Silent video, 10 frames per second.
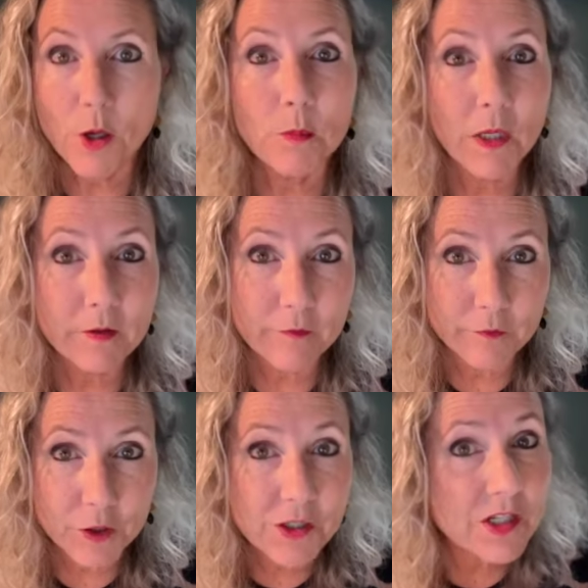But
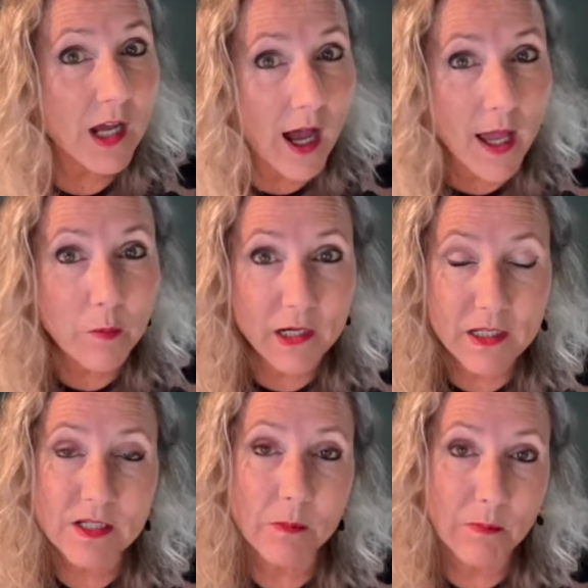first, I
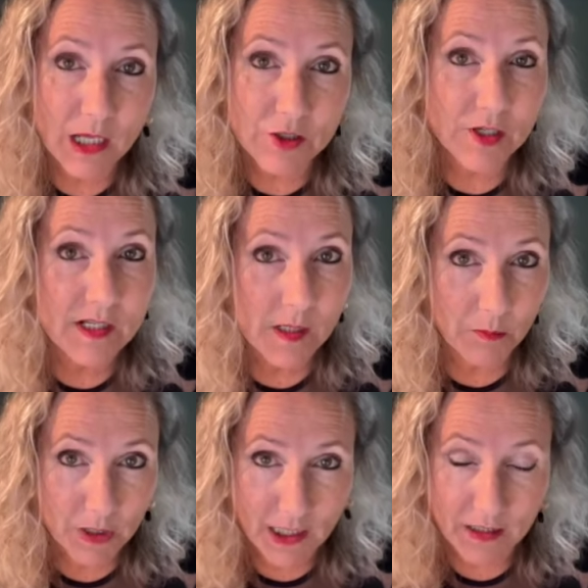wanted to mention
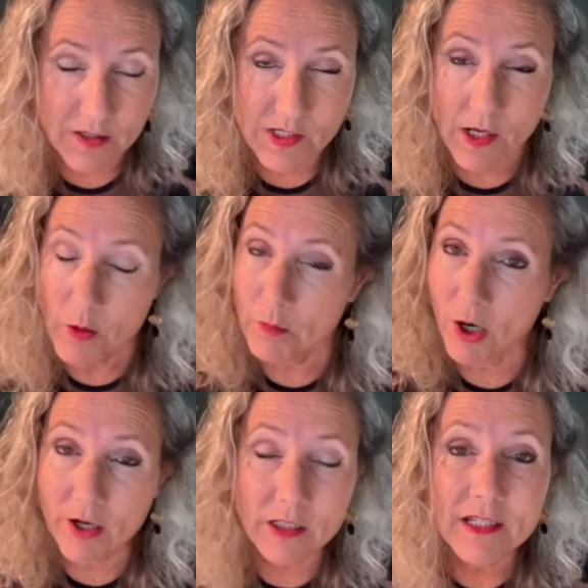some links,
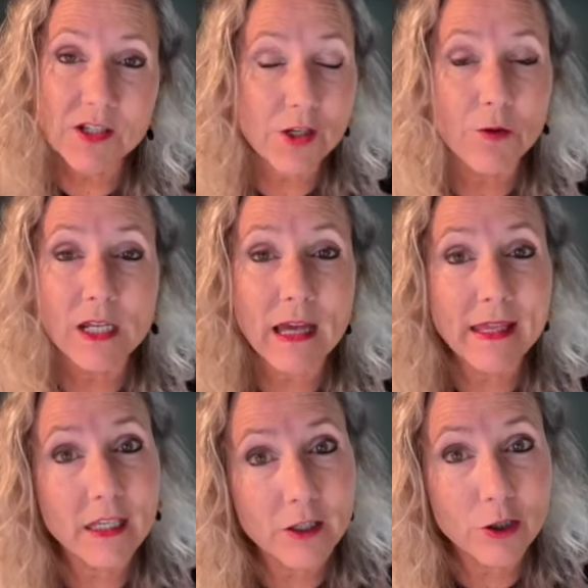partly so that I
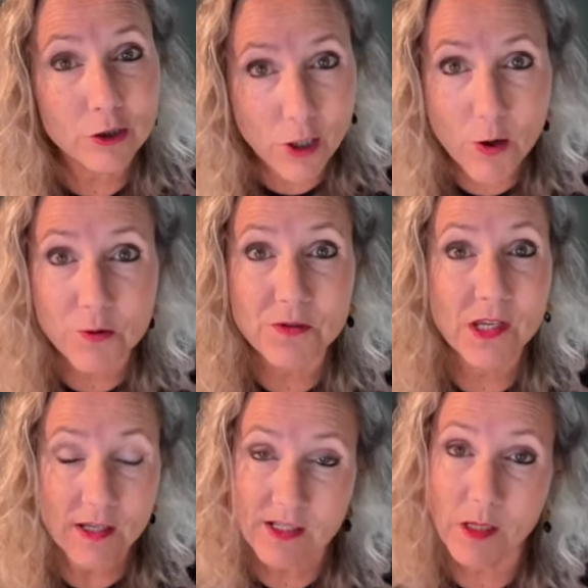can close
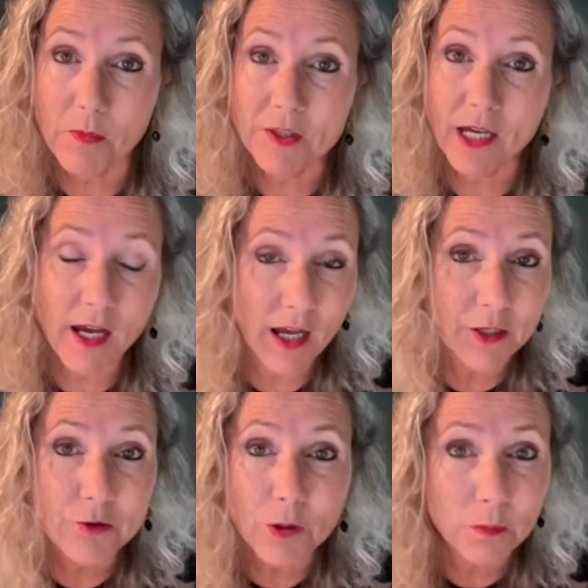some of the
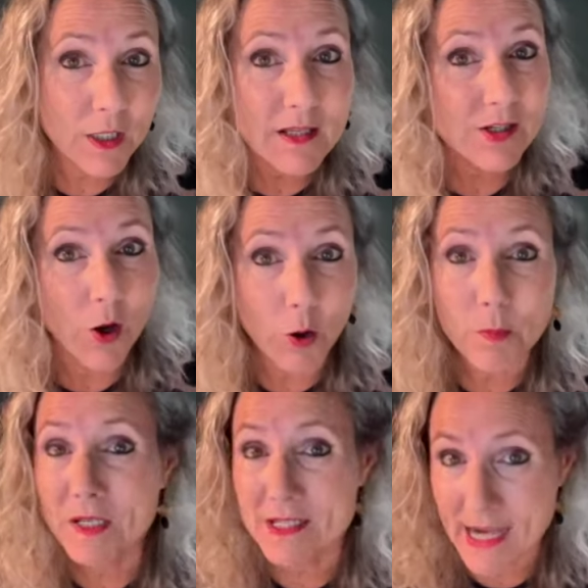100 plus
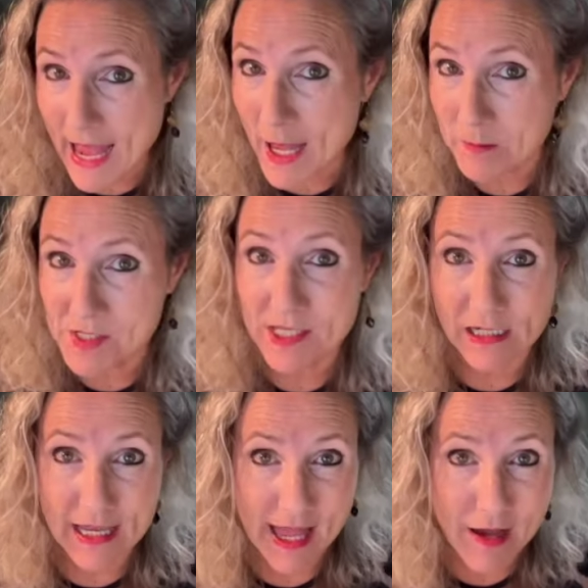open tabs that
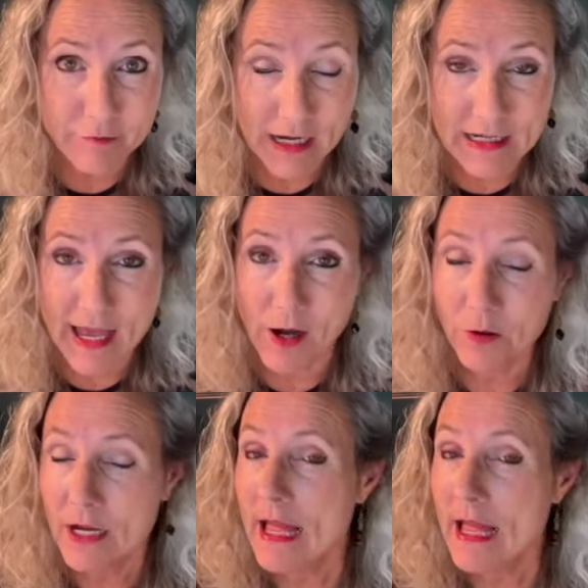I have right now.